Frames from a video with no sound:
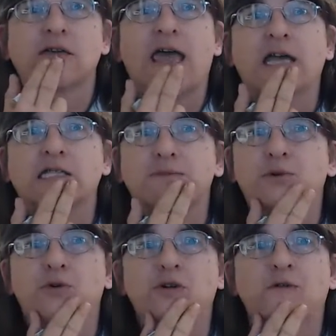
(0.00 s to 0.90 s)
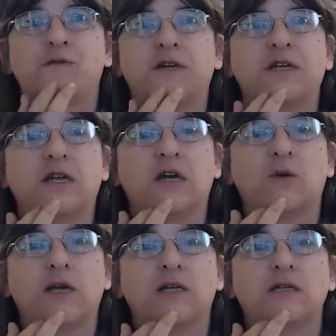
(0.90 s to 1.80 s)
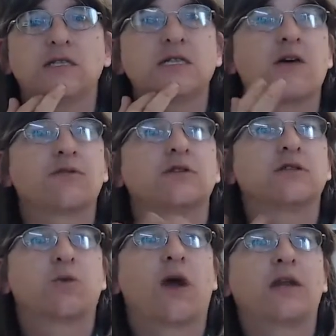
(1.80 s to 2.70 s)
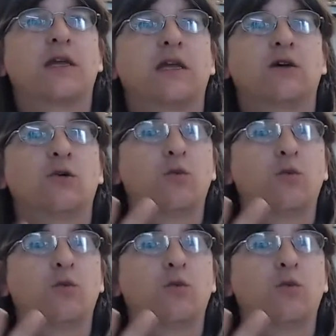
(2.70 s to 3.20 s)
exporting a video in 720